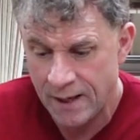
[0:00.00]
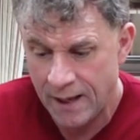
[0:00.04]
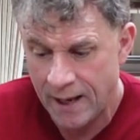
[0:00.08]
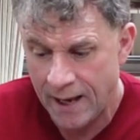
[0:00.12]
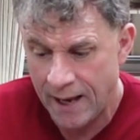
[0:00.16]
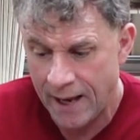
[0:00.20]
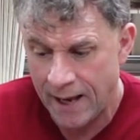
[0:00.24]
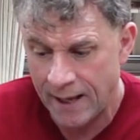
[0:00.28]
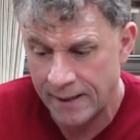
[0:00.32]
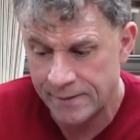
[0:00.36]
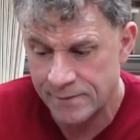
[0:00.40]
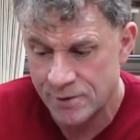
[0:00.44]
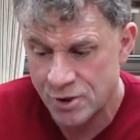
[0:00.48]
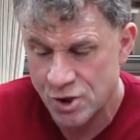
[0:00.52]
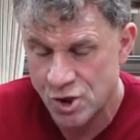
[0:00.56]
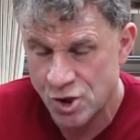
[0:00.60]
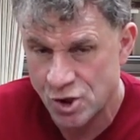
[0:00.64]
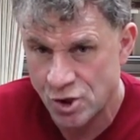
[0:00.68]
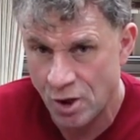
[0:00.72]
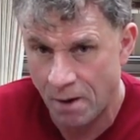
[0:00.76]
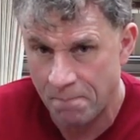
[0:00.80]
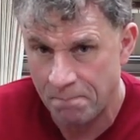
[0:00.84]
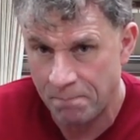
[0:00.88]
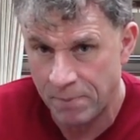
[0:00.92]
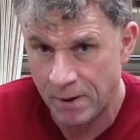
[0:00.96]
and
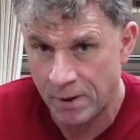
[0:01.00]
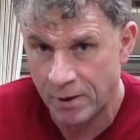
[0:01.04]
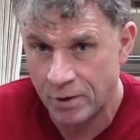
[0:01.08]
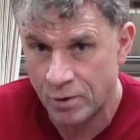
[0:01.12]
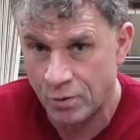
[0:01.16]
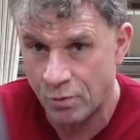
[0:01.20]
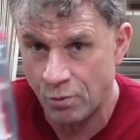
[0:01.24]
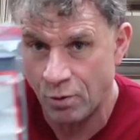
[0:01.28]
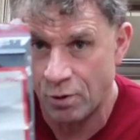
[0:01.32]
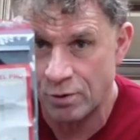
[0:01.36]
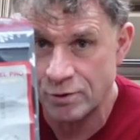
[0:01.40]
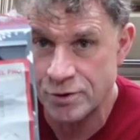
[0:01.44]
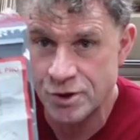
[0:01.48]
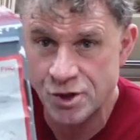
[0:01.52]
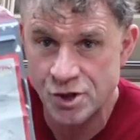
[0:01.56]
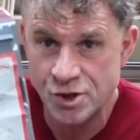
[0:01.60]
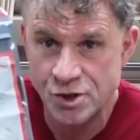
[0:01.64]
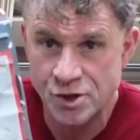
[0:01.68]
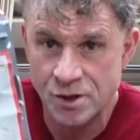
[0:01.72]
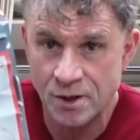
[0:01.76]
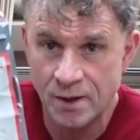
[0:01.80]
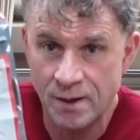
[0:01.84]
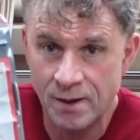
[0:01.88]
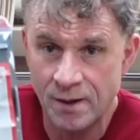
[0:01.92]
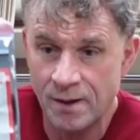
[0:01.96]
stumble
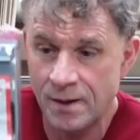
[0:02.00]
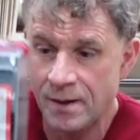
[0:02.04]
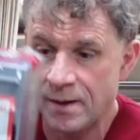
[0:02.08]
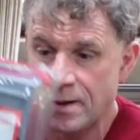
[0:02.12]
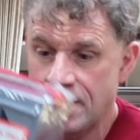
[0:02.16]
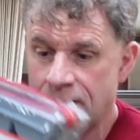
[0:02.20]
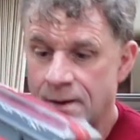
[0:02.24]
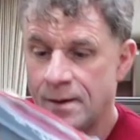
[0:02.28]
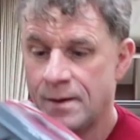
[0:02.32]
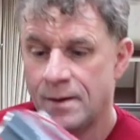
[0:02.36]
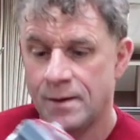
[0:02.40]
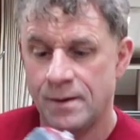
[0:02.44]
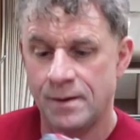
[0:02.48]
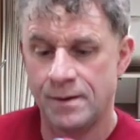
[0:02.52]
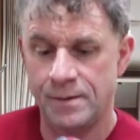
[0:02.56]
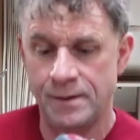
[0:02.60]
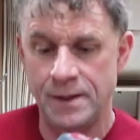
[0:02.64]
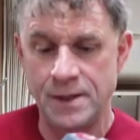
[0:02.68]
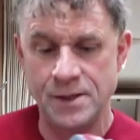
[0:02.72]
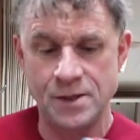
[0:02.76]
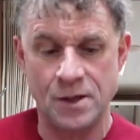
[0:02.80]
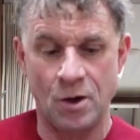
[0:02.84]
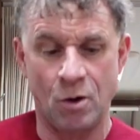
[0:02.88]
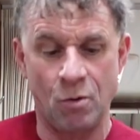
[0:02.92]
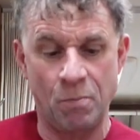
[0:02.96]
across
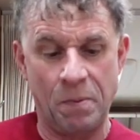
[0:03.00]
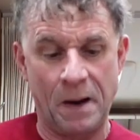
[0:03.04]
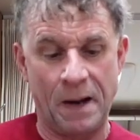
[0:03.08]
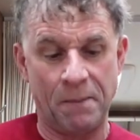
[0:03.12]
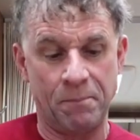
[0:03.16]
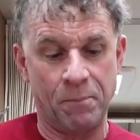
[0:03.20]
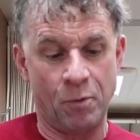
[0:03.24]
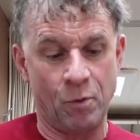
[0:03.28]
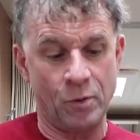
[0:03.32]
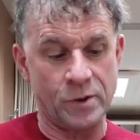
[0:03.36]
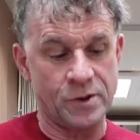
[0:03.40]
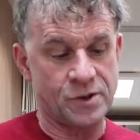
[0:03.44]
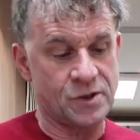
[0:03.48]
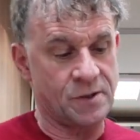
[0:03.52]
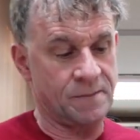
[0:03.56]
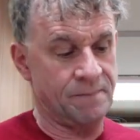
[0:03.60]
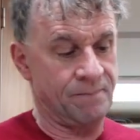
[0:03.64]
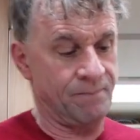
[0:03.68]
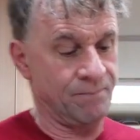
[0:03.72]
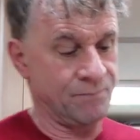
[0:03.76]
these little bad boys,